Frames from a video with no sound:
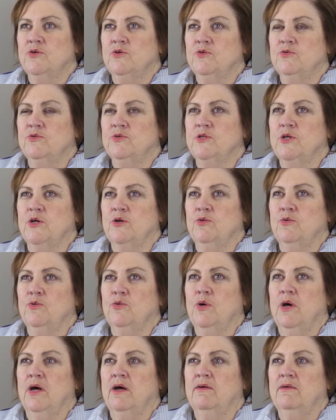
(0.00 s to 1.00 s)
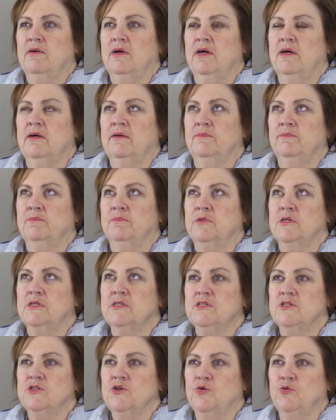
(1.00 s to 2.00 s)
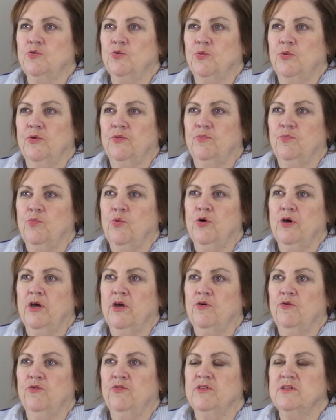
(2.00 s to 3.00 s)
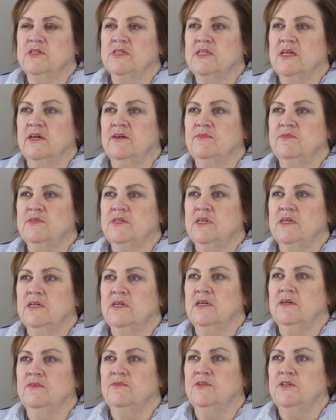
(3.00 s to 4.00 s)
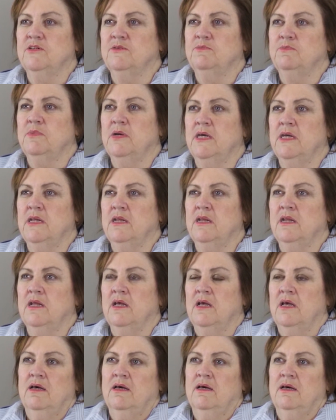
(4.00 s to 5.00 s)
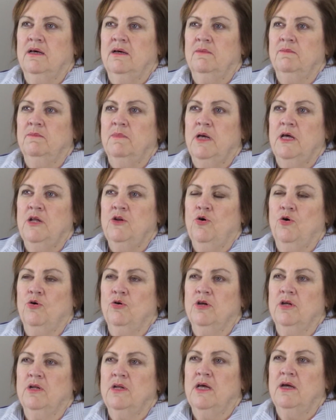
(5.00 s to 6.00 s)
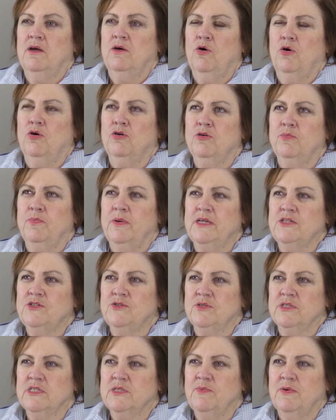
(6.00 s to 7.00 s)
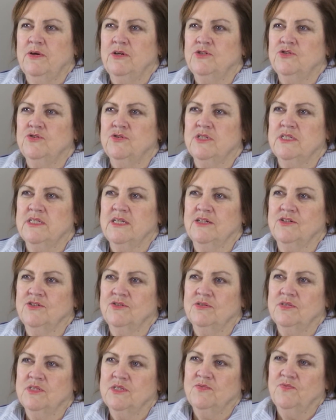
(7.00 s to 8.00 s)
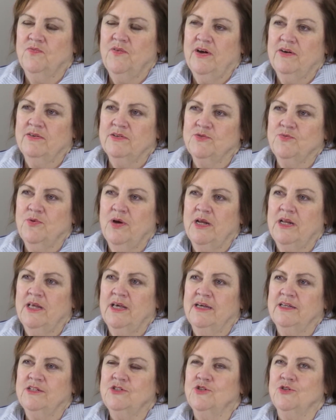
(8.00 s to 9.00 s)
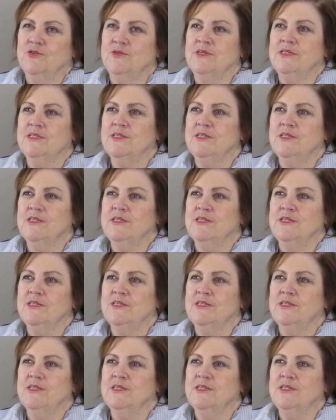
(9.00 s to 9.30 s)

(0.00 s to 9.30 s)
I also consult with work health and safety if it had been an occupational exposure as far as radiation.